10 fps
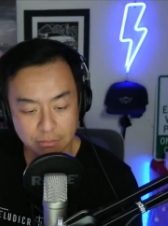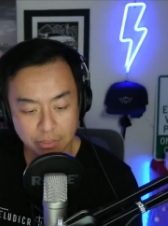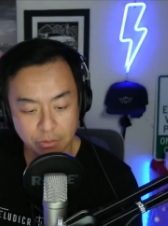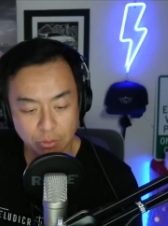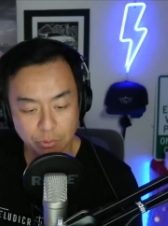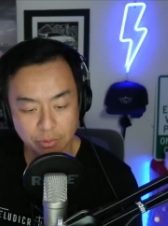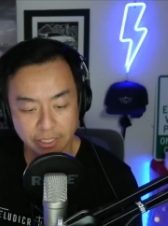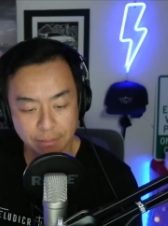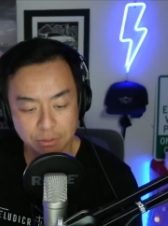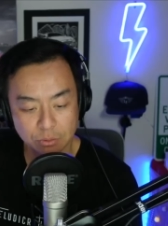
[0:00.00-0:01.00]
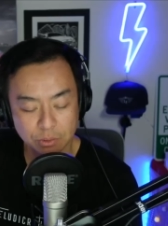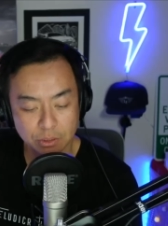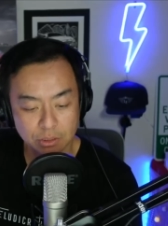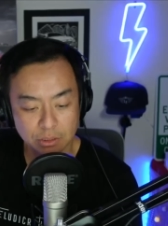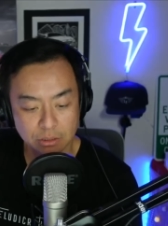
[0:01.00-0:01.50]
aero wheel caps,
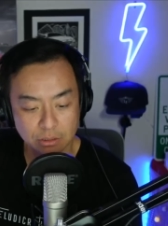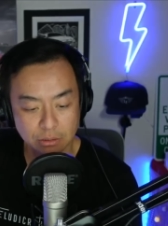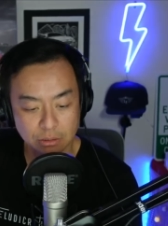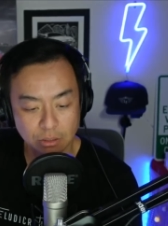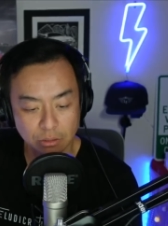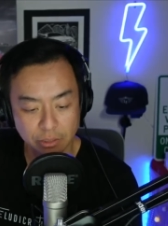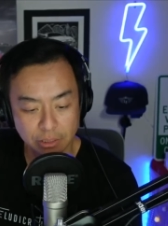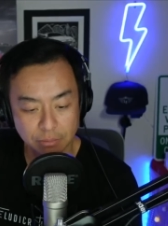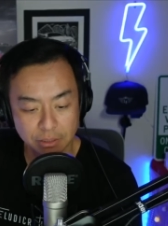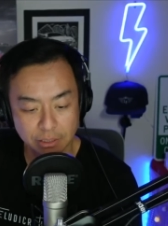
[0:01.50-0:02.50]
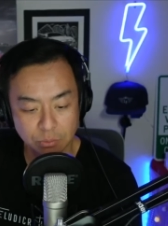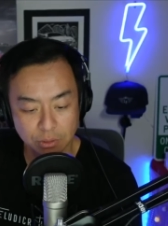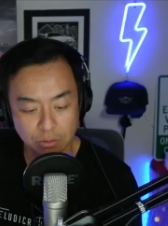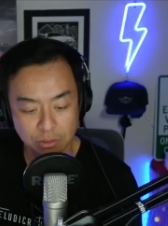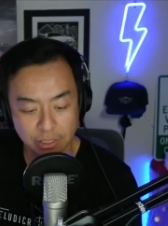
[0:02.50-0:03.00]
which is not loading, but that's what it
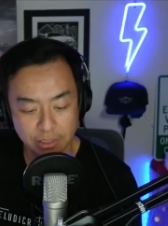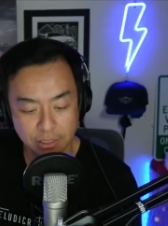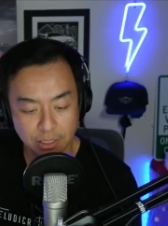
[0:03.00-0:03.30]
looks like.